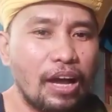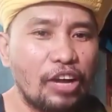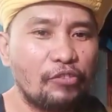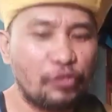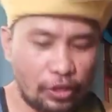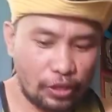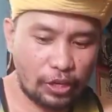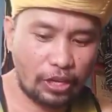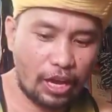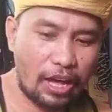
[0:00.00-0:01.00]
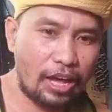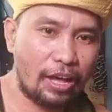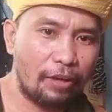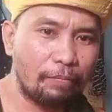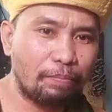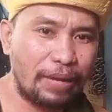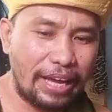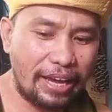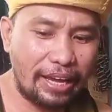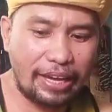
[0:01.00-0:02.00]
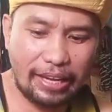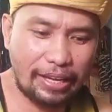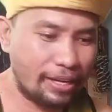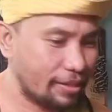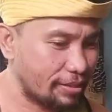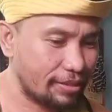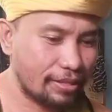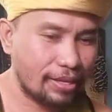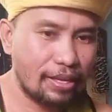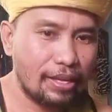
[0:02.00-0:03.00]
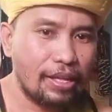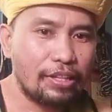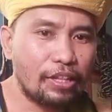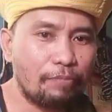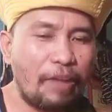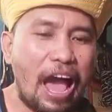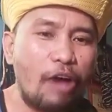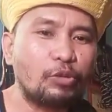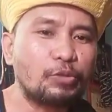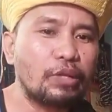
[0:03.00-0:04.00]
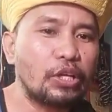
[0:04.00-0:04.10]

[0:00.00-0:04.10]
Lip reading: I feel complete. The flowers